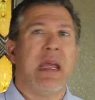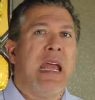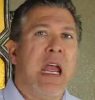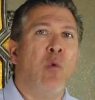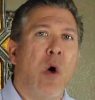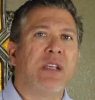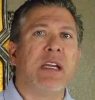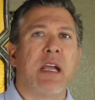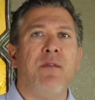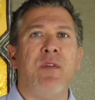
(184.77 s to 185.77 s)
It
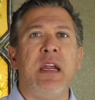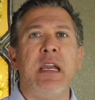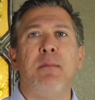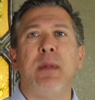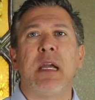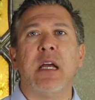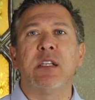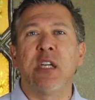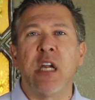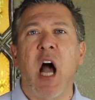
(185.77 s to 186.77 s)
wasn't convenient
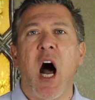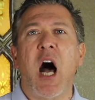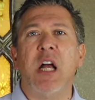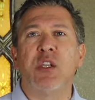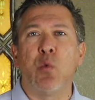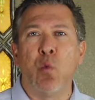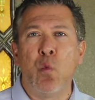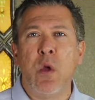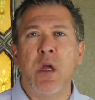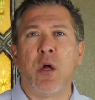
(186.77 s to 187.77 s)
because God's
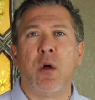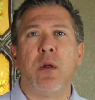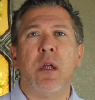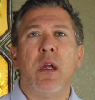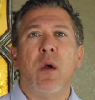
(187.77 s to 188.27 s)
will